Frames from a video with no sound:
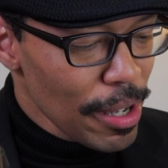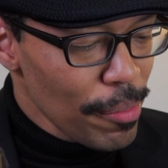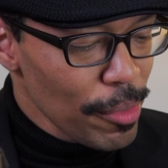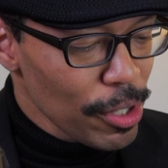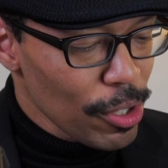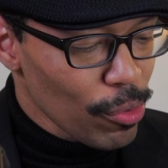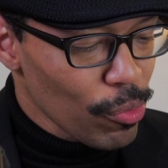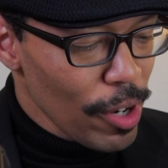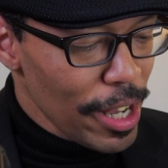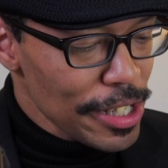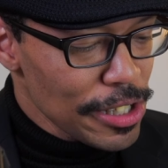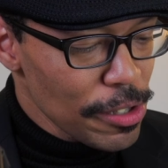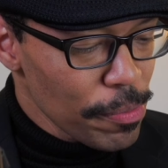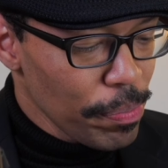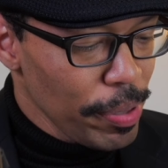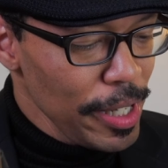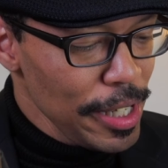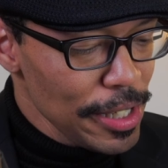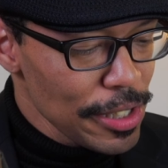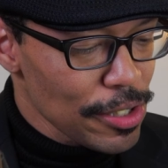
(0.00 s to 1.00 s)
the
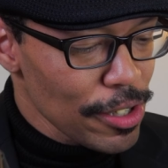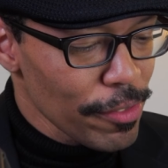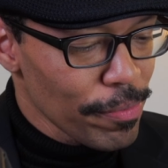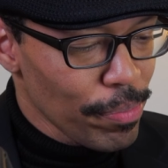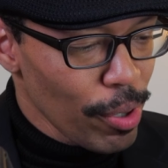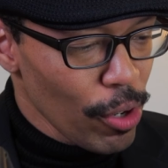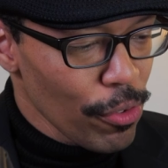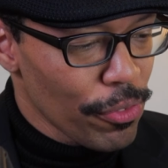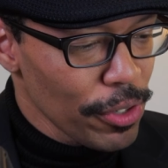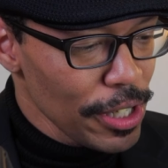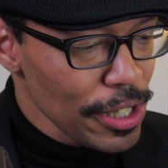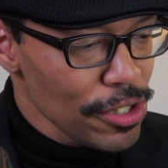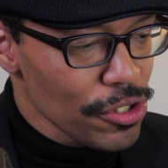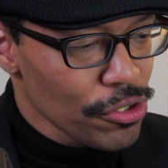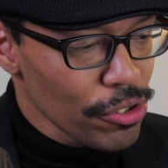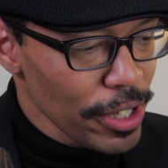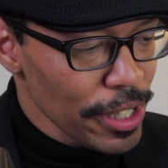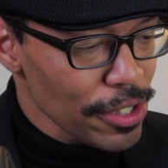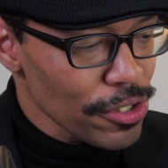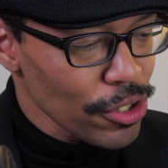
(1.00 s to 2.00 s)
recipes of both of these
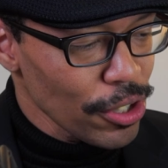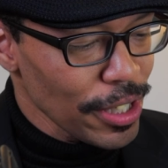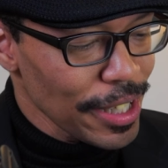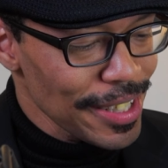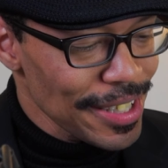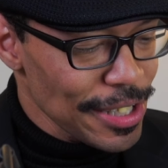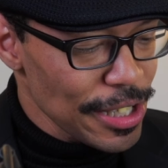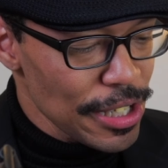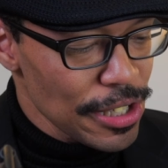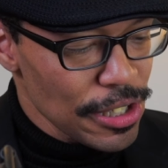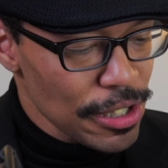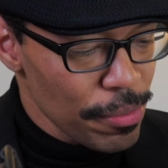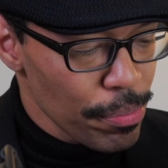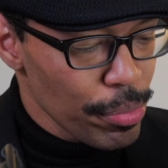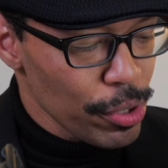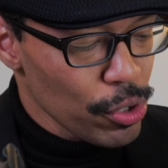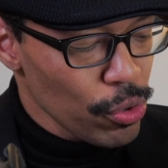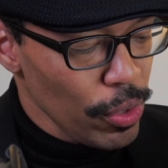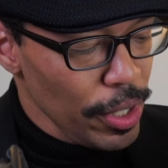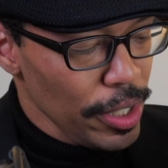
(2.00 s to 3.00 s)
drinks are consistent
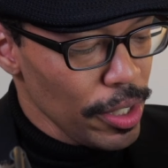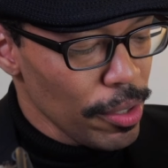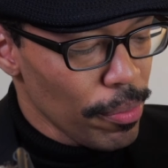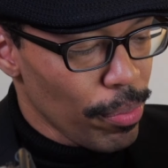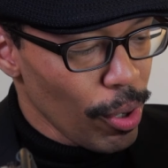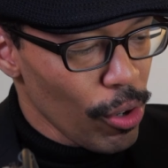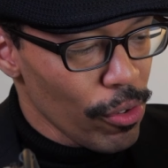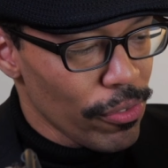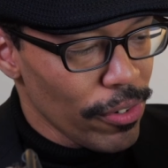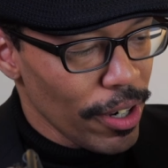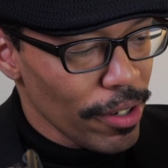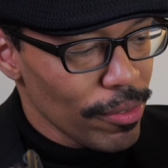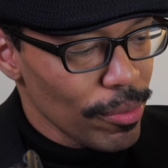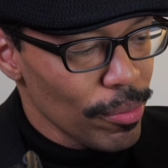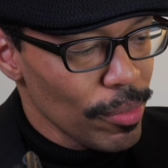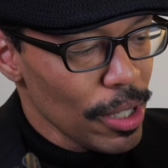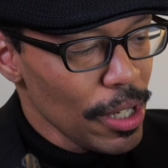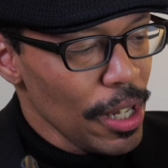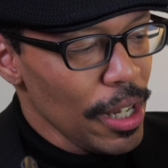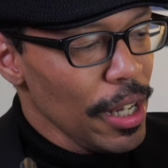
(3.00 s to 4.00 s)
between the both of
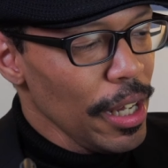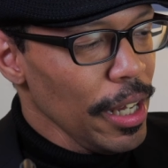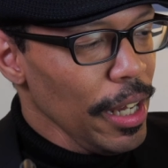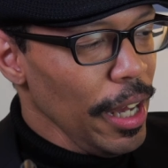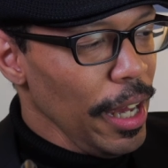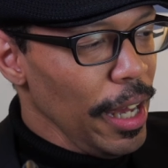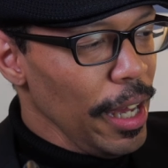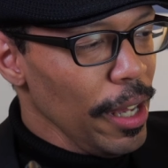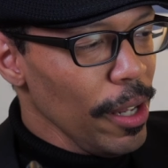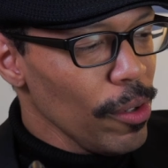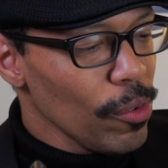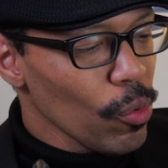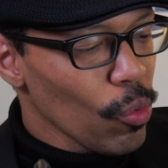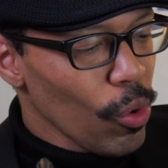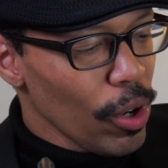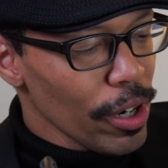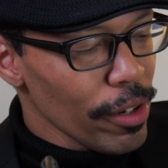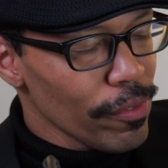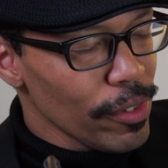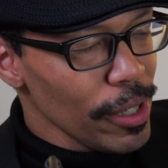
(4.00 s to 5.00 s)
them, and
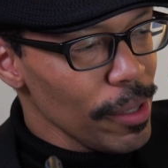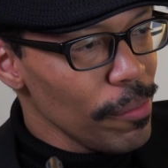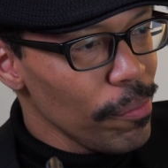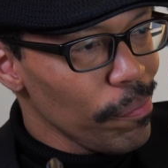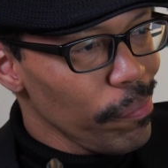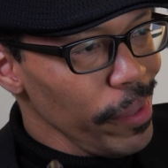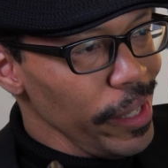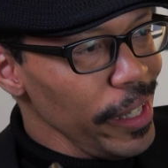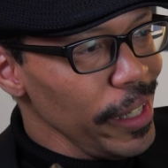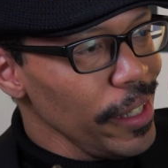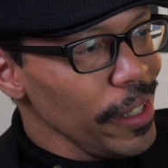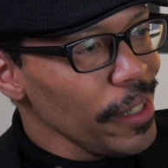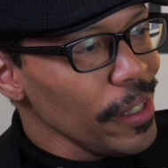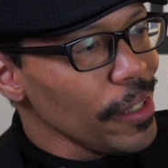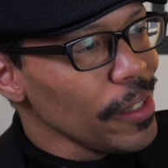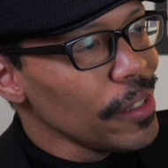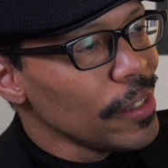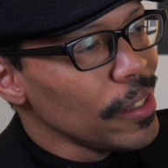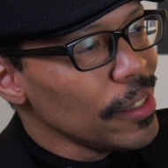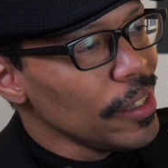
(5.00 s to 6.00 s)
one of them
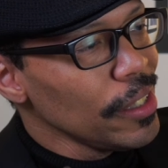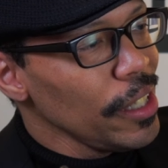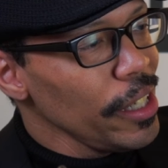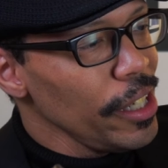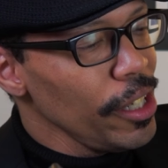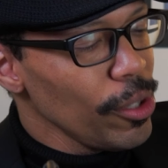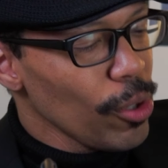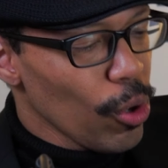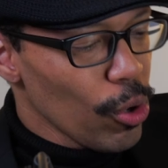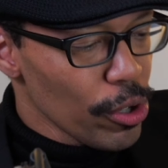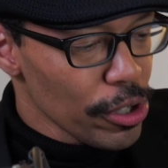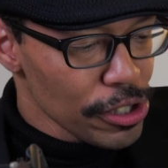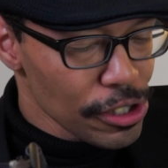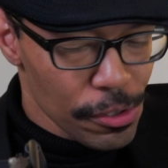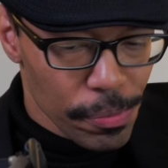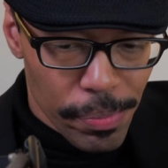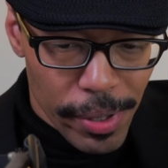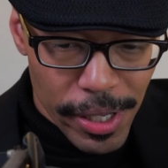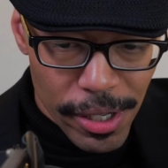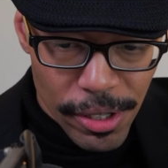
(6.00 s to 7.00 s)
being the
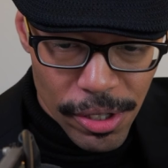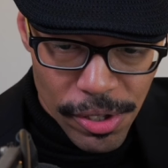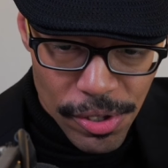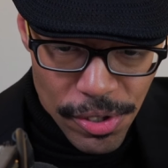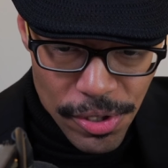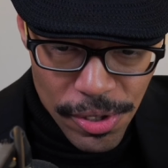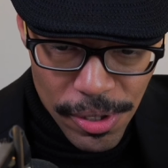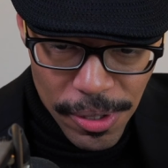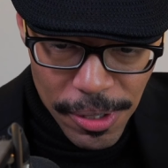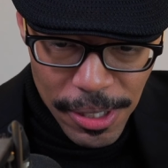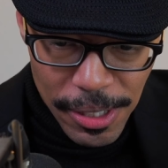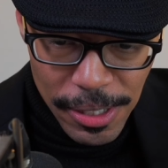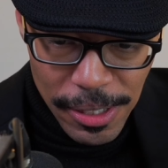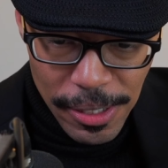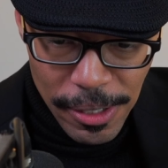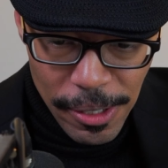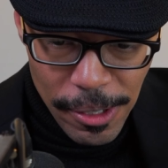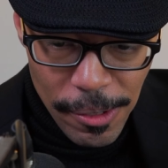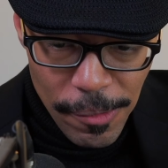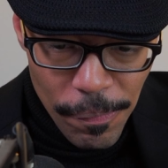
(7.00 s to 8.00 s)
orange bitters.
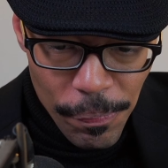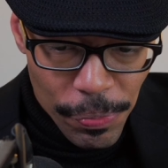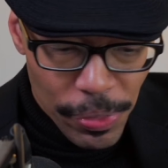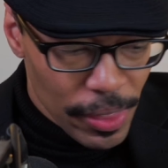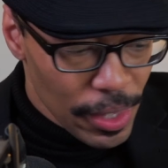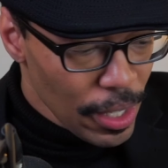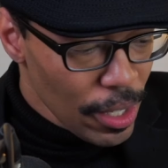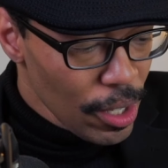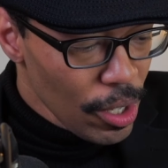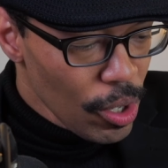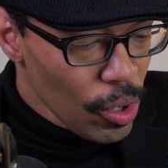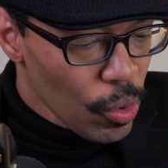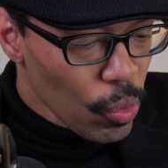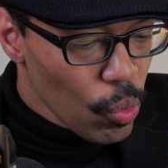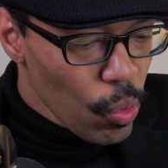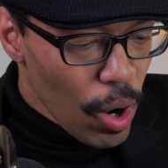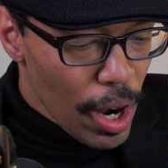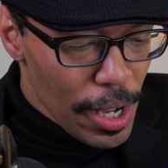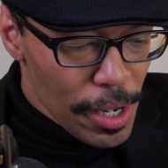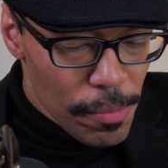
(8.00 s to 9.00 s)

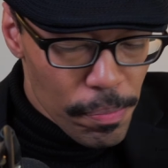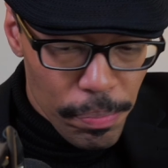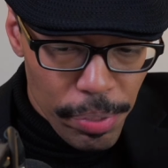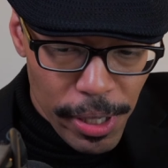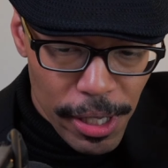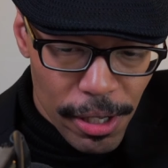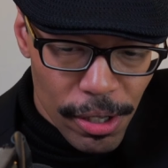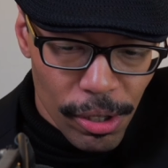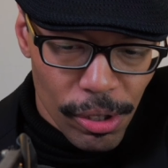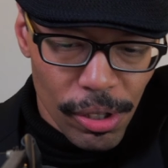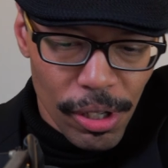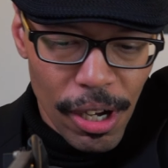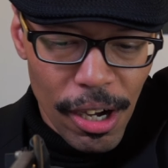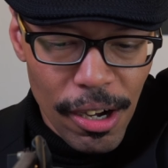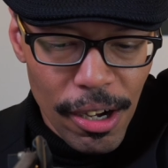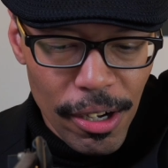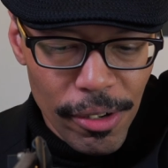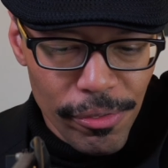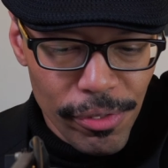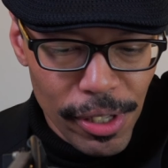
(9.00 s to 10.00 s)
1 peel
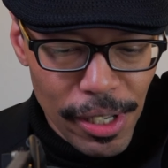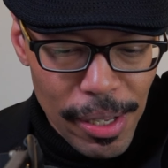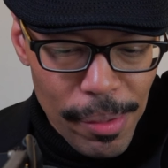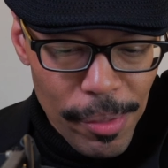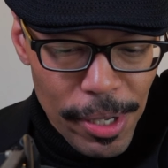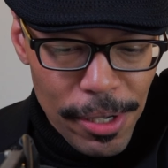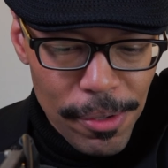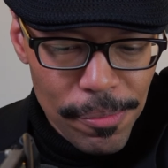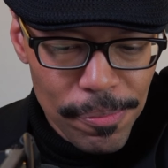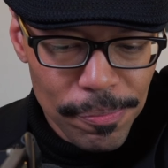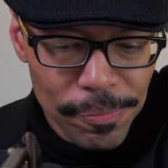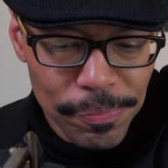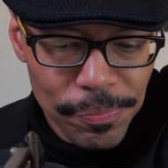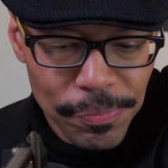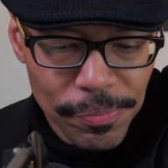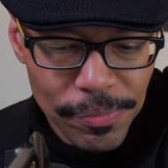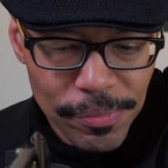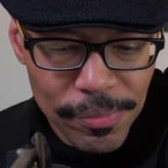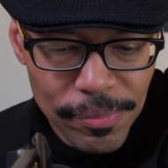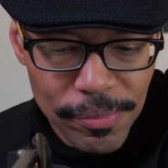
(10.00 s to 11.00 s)
of lemon,
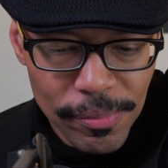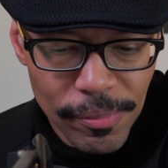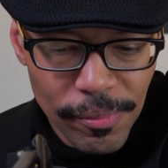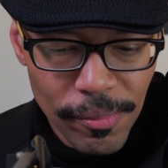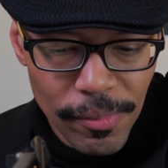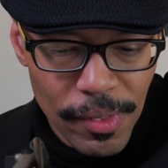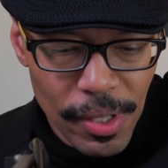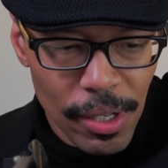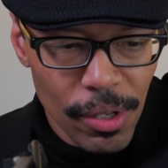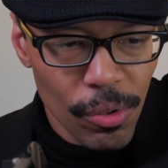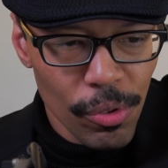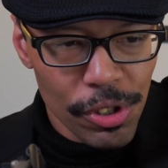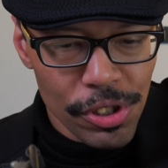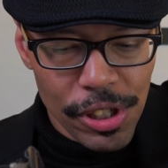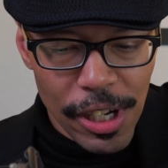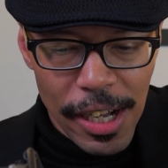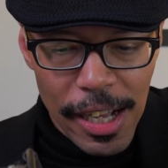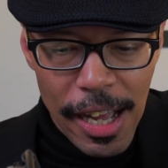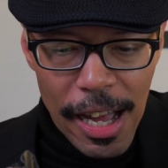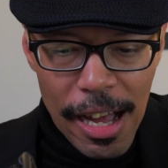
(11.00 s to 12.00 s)

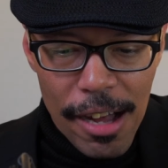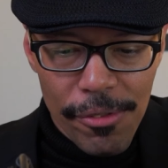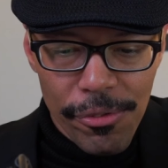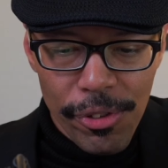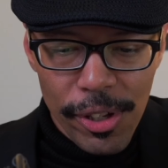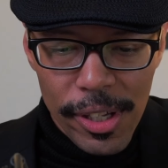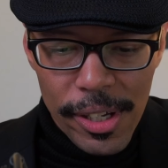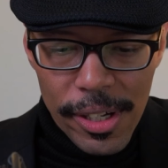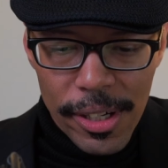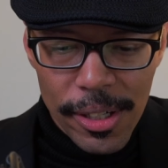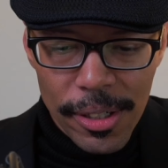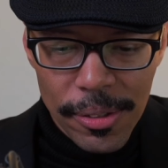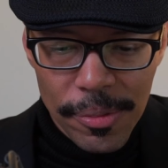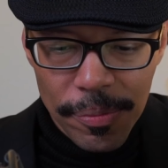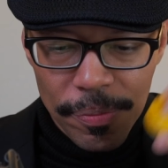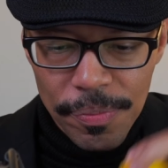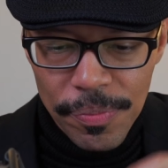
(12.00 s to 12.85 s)
which I have here.